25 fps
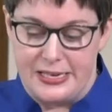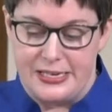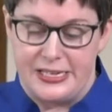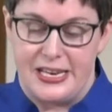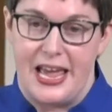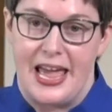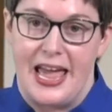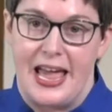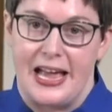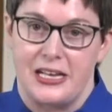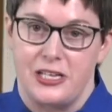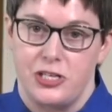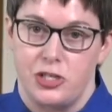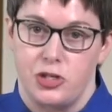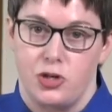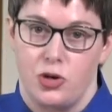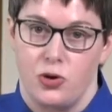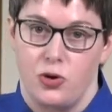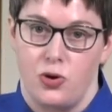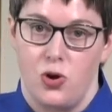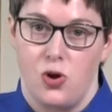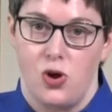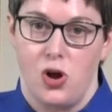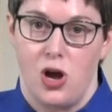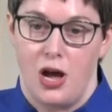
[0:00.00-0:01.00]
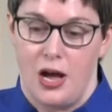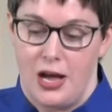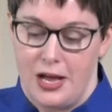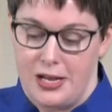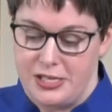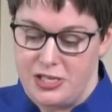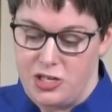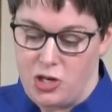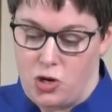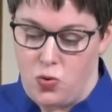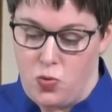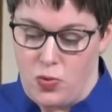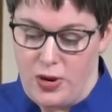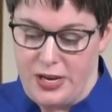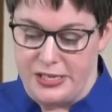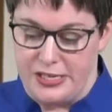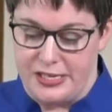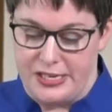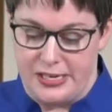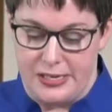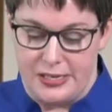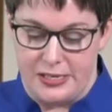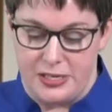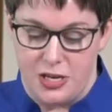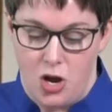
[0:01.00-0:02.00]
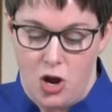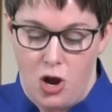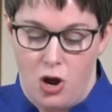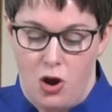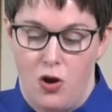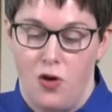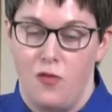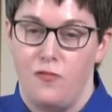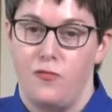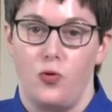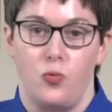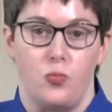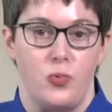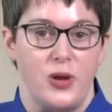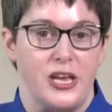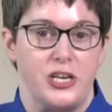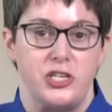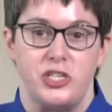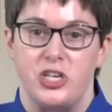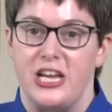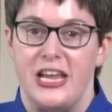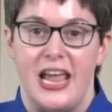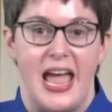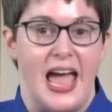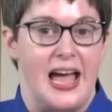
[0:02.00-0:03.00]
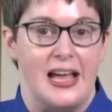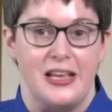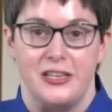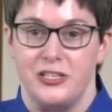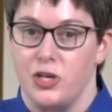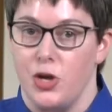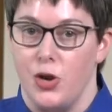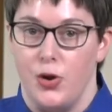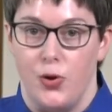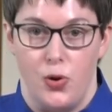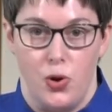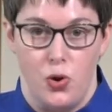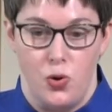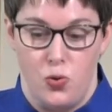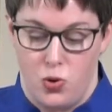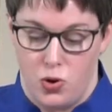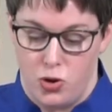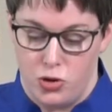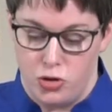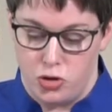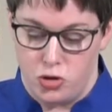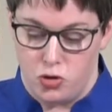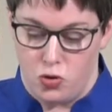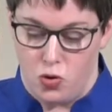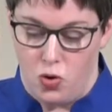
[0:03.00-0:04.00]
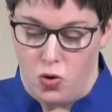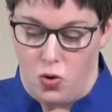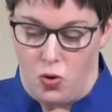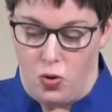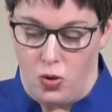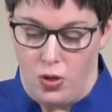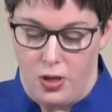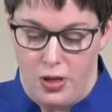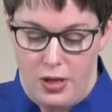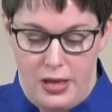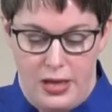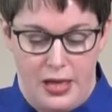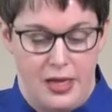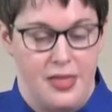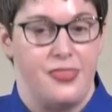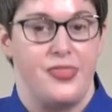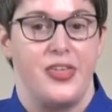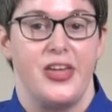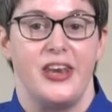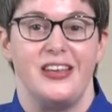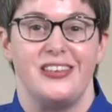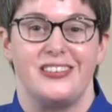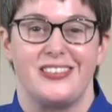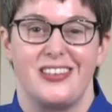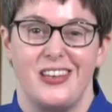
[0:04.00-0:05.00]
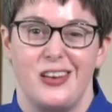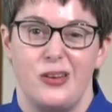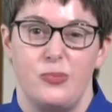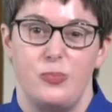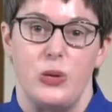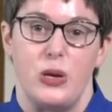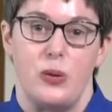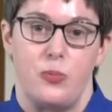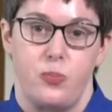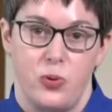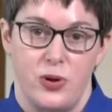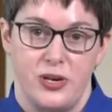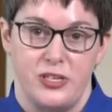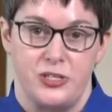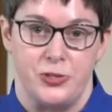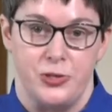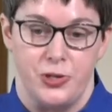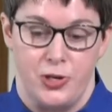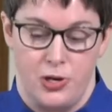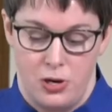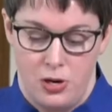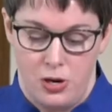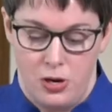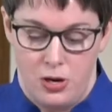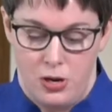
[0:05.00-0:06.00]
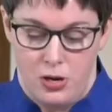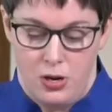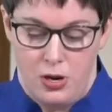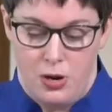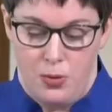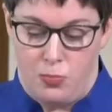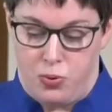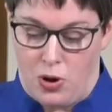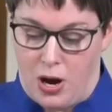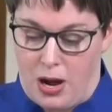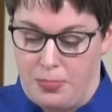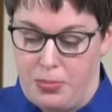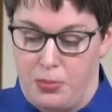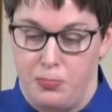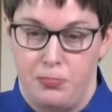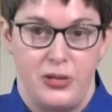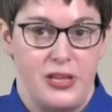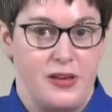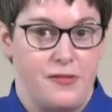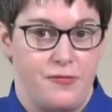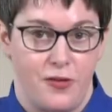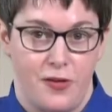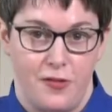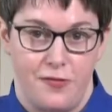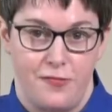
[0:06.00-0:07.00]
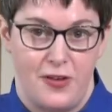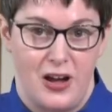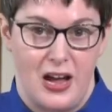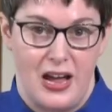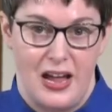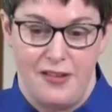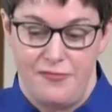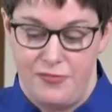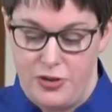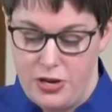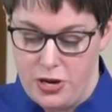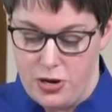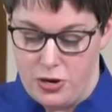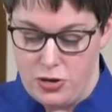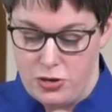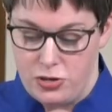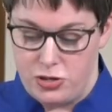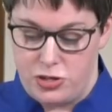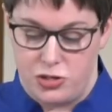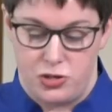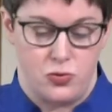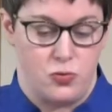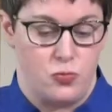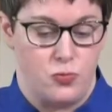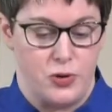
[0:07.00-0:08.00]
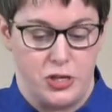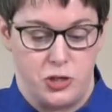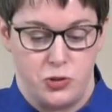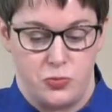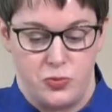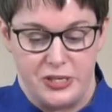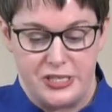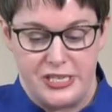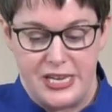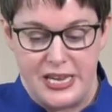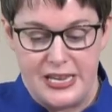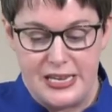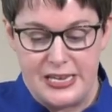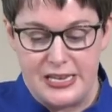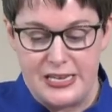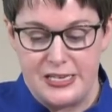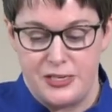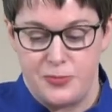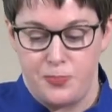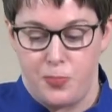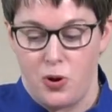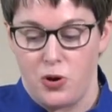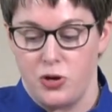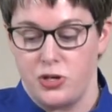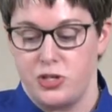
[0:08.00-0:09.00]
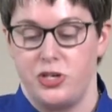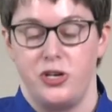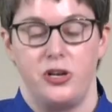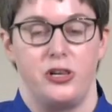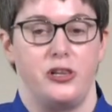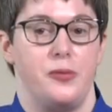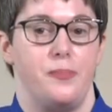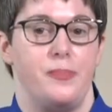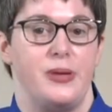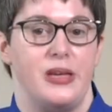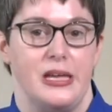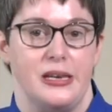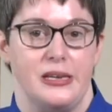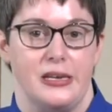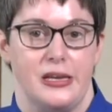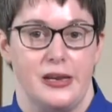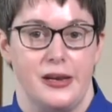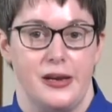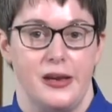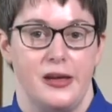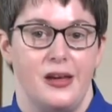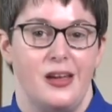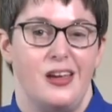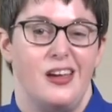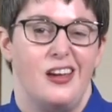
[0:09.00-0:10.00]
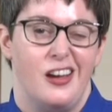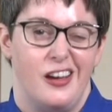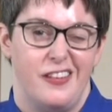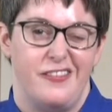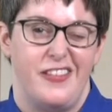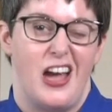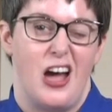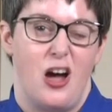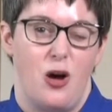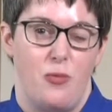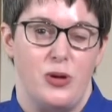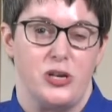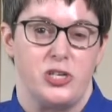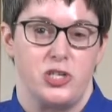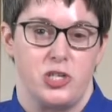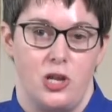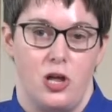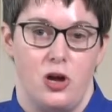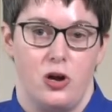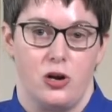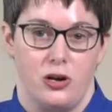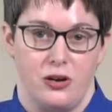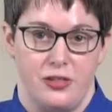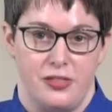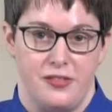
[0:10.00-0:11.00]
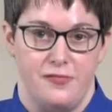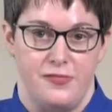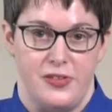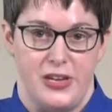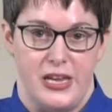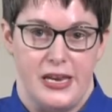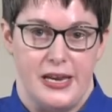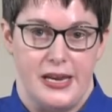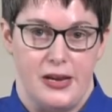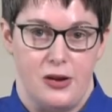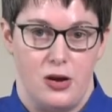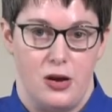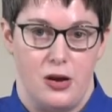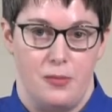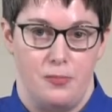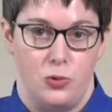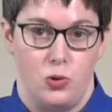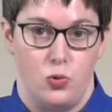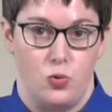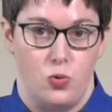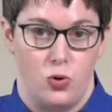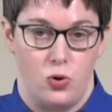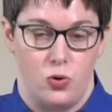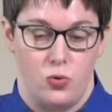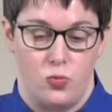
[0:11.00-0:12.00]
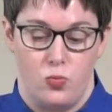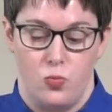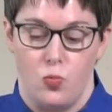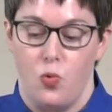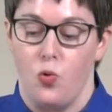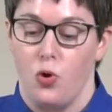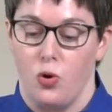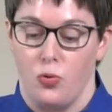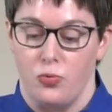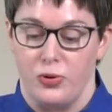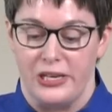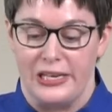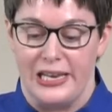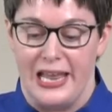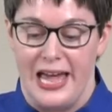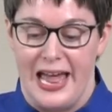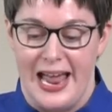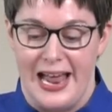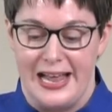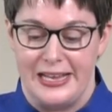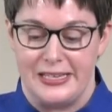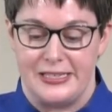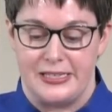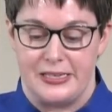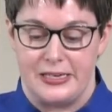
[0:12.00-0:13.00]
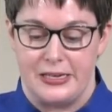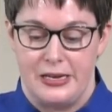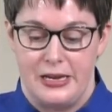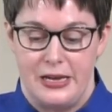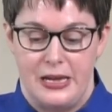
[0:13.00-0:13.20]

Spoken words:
to external consequences over which he has no control, that he's going to be a prisoner, probably for 5 years, which was his personal opinion of how much longer the Vietnam War would last.